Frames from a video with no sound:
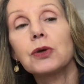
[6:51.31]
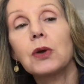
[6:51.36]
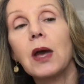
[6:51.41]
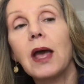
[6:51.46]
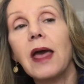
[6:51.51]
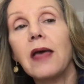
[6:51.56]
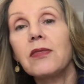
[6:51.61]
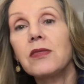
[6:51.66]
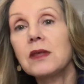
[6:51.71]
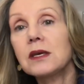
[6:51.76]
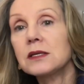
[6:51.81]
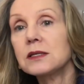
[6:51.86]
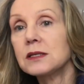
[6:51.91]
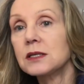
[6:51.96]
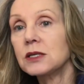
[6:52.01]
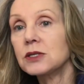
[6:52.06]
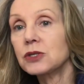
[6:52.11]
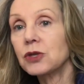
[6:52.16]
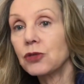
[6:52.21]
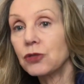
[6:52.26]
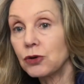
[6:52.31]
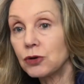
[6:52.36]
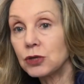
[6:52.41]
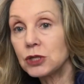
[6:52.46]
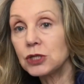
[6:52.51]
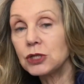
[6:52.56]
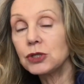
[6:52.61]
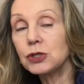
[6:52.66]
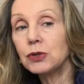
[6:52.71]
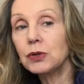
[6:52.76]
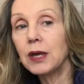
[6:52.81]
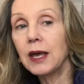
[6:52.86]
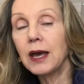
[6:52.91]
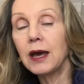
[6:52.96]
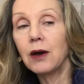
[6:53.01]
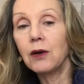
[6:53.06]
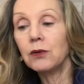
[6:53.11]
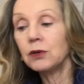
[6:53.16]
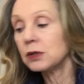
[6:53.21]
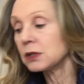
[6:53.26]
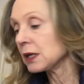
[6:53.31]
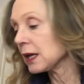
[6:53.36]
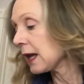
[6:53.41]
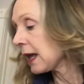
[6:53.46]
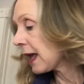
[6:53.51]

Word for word: And this is a 32 count.